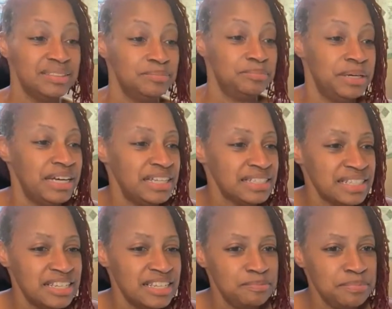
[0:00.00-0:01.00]
But it's
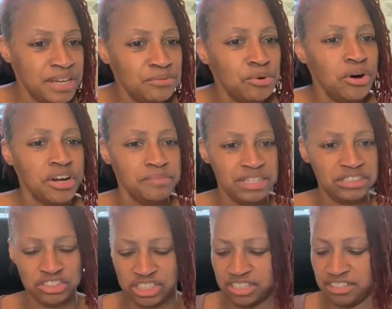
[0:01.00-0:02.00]
in Pentwater,
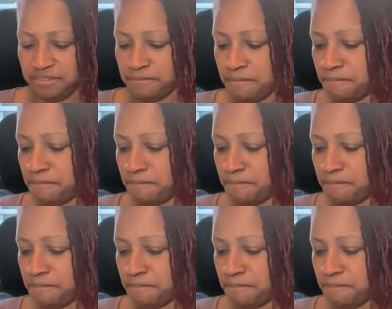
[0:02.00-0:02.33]
Michigan.